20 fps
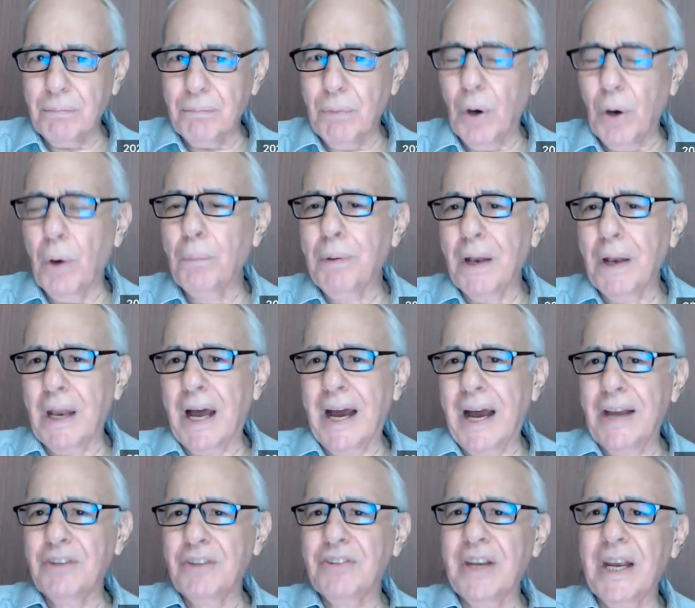in
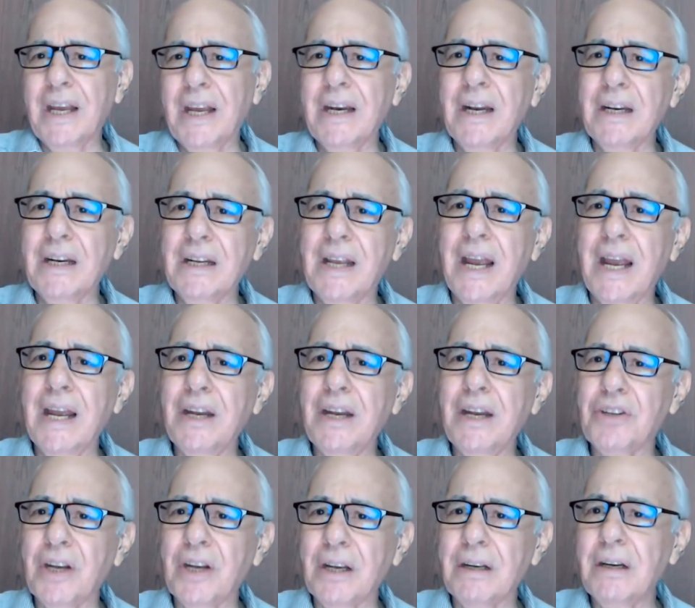mobilizing and
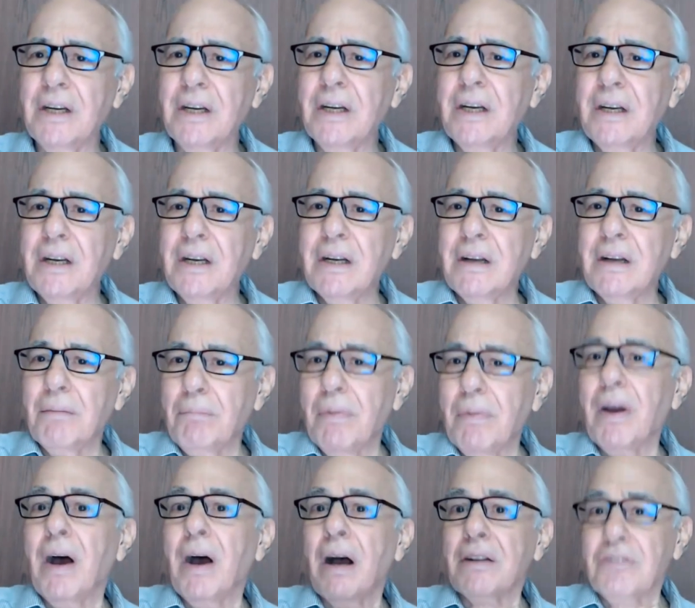engaging
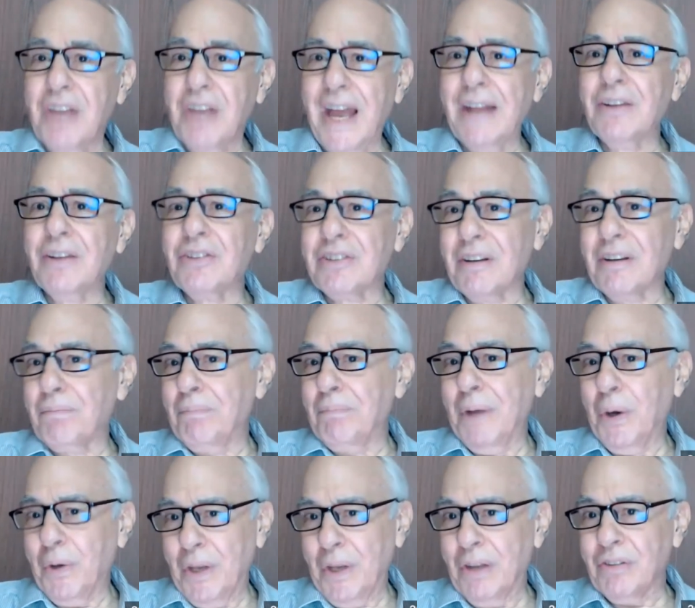tens of
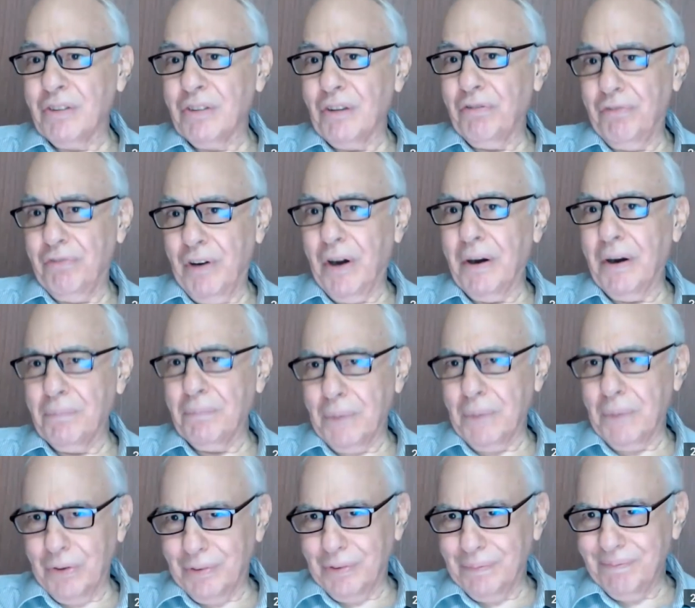millions of
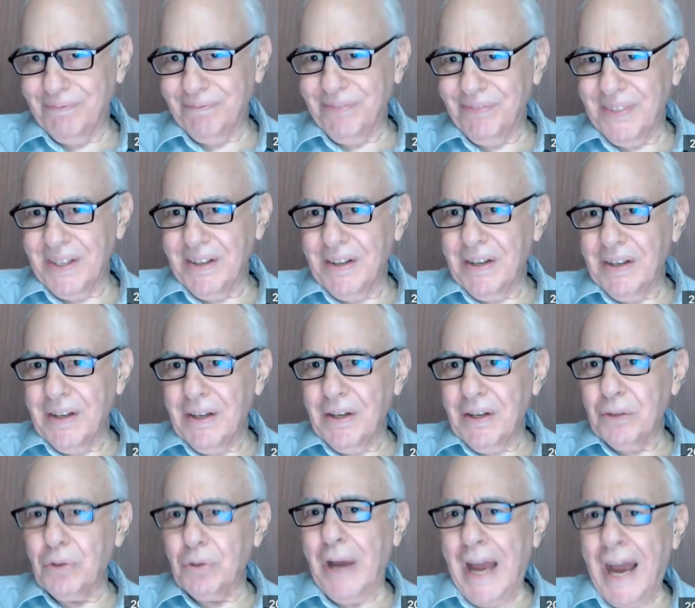farmers
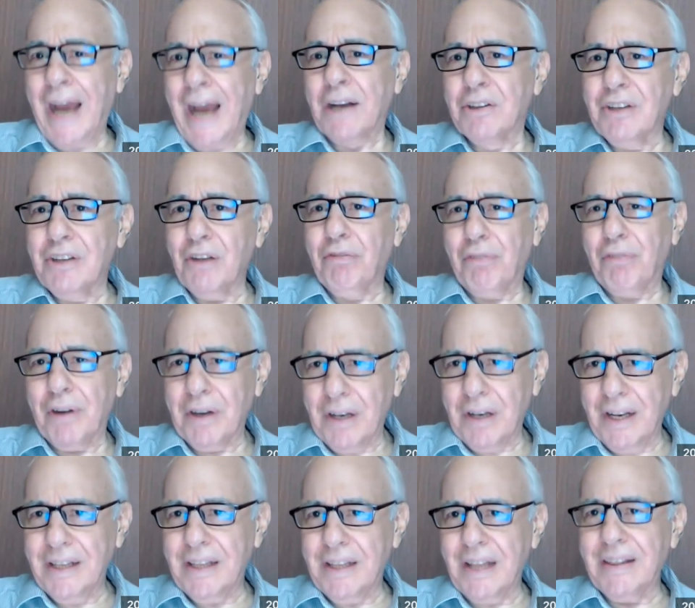to act
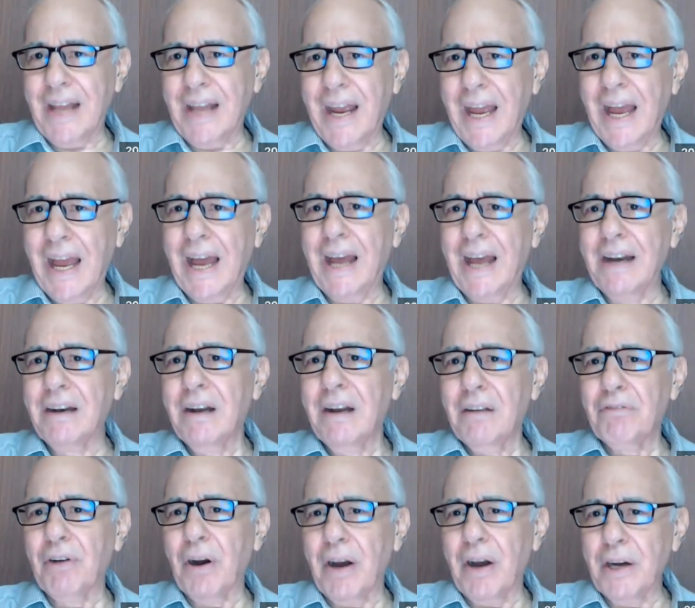differently than they had
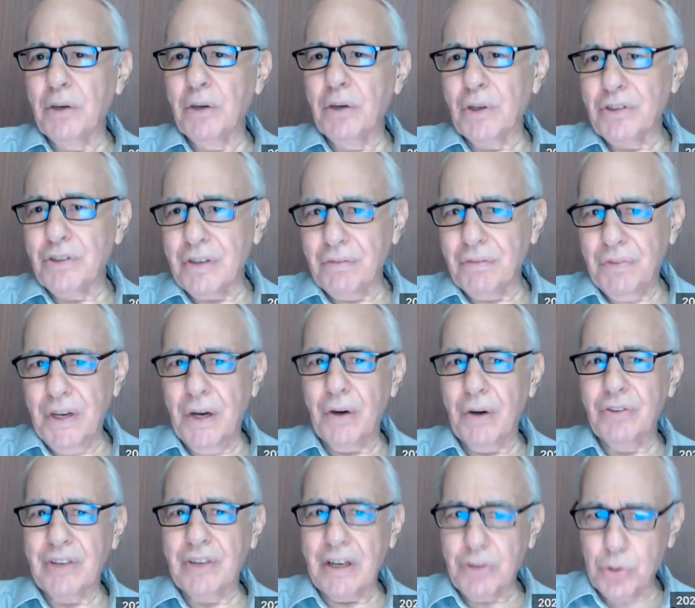for hundreds of
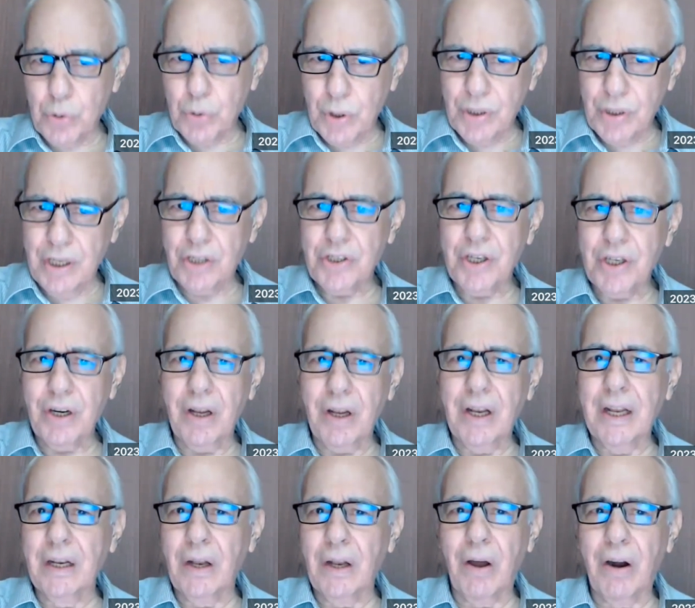years as
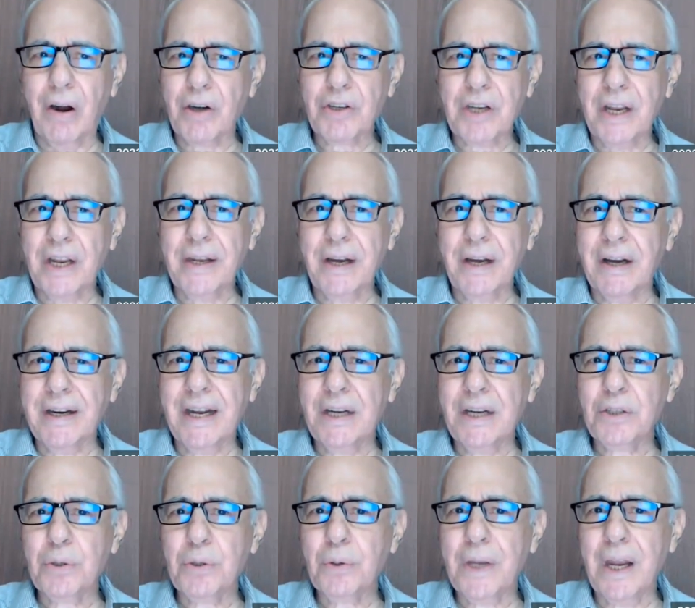traditional and largely
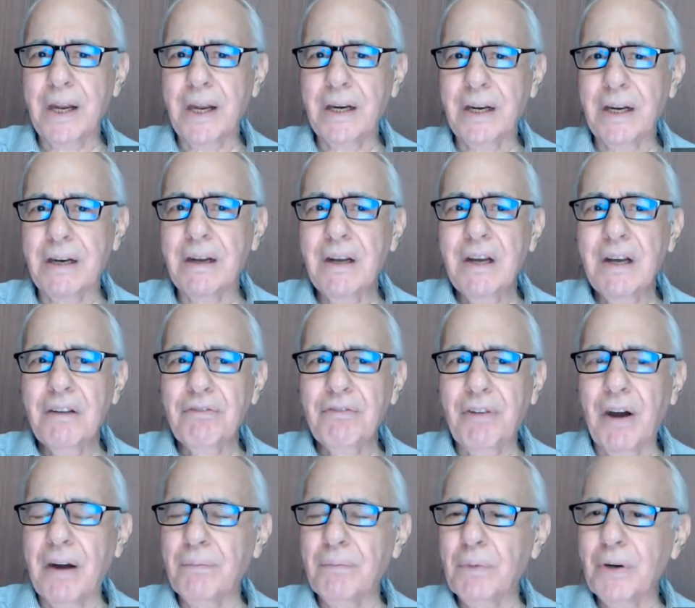uneducated
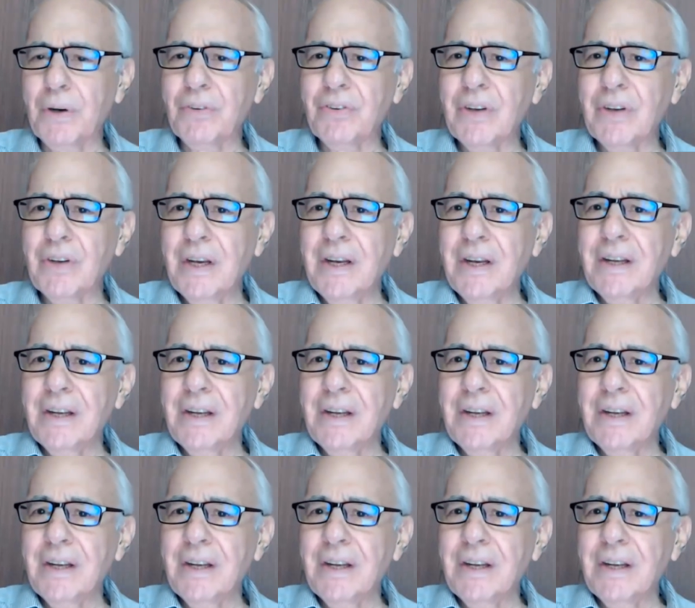farmers.